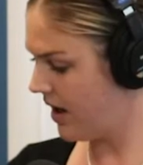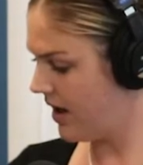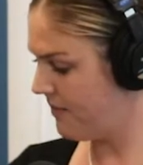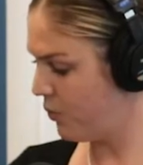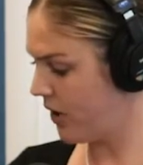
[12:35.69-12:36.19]

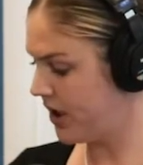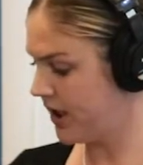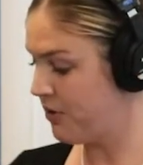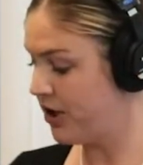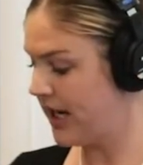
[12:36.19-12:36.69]
um, where the
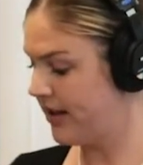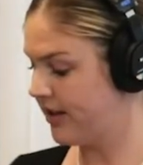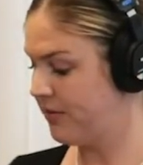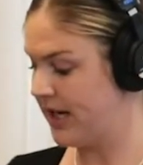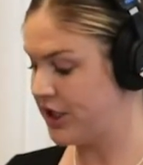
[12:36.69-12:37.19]
community has
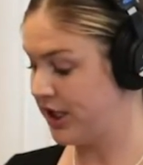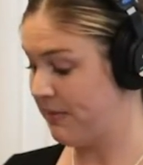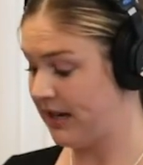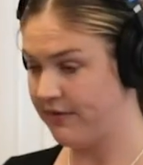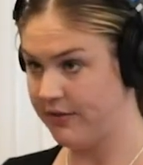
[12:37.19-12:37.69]
substantially
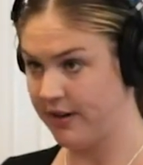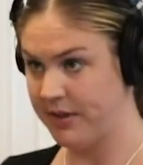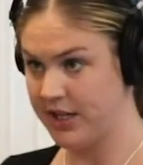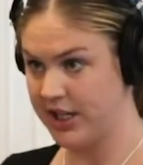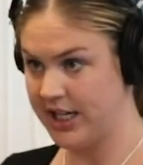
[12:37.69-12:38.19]
benefited from
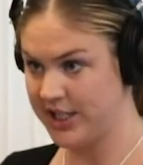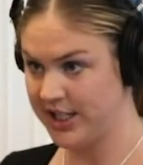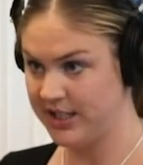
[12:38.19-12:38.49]
the education.